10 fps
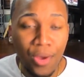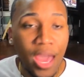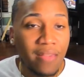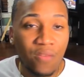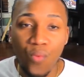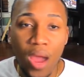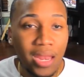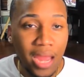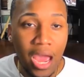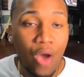But as of
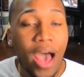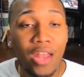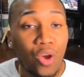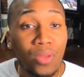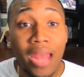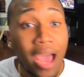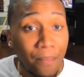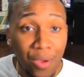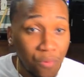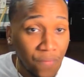right now, I know that
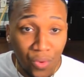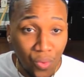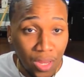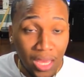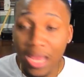I'll be reviewing it.